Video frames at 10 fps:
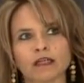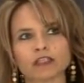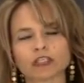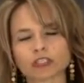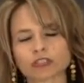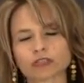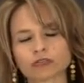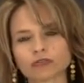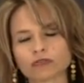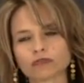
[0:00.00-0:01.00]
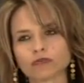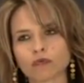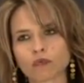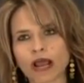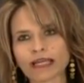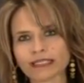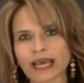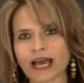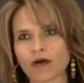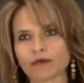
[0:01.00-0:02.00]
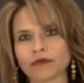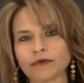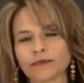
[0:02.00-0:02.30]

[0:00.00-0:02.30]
just write down